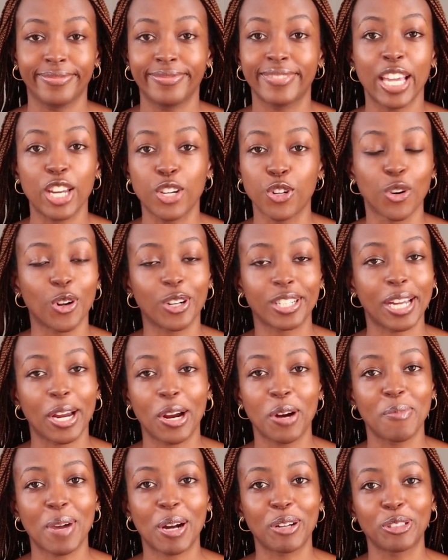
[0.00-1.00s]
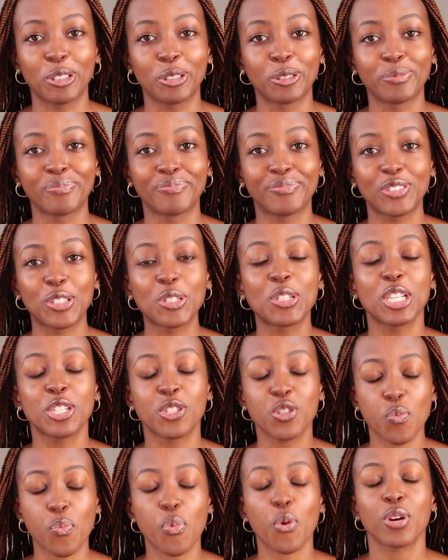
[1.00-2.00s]
they do not care about you. You need
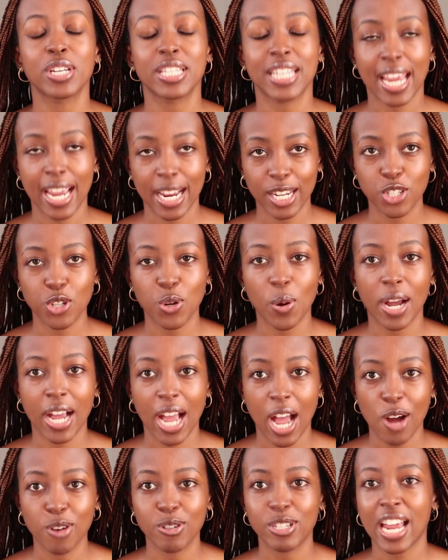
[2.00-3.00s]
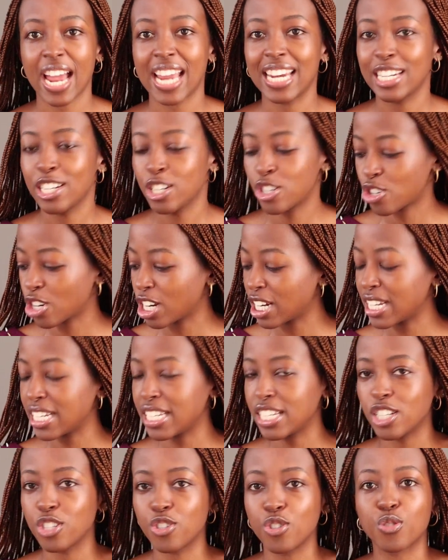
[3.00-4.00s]
to protect your account. I literally
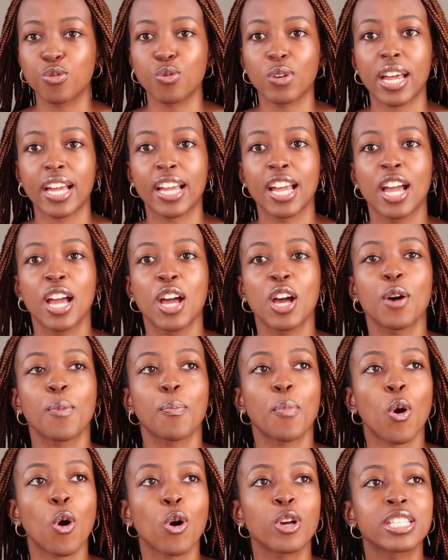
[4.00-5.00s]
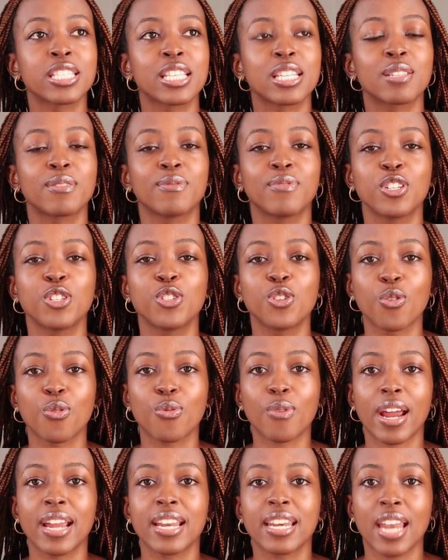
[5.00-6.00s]
need you to like pause this video
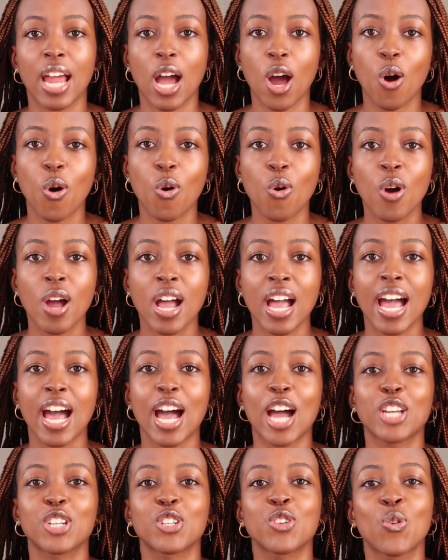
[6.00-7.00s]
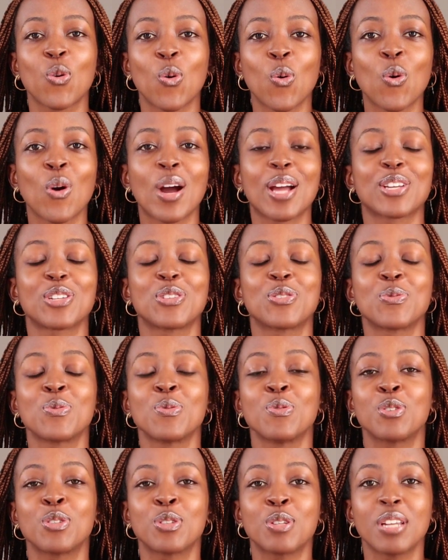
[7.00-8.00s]
right now and go and
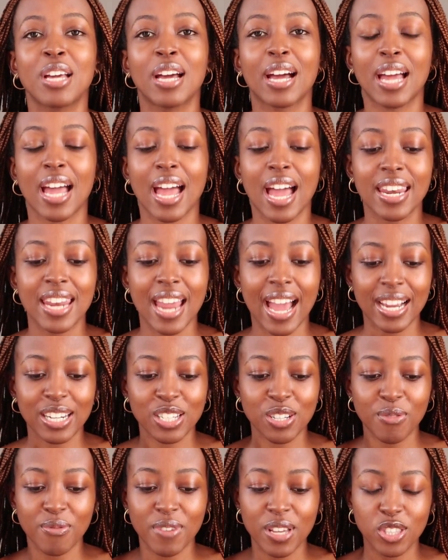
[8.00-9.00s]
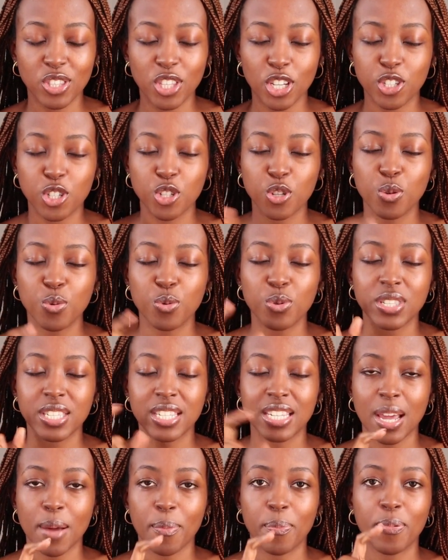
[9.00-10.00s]
do and activate the
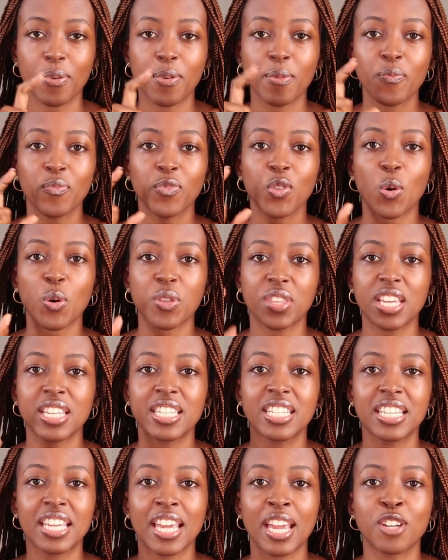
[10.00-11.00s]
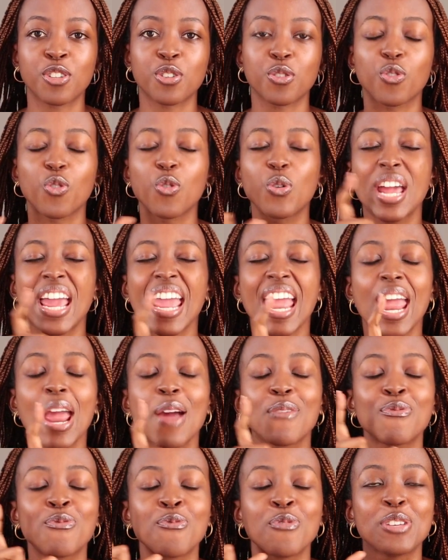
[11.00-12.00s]
two-step authentication on
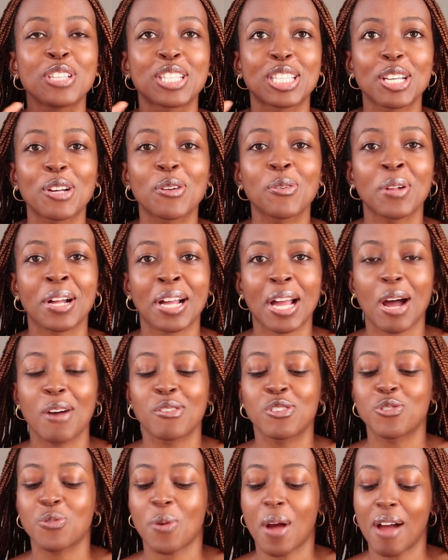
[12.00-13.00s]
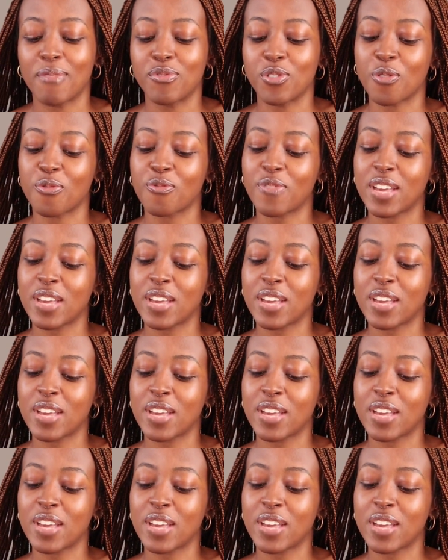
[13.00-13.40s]
every single account you have. Your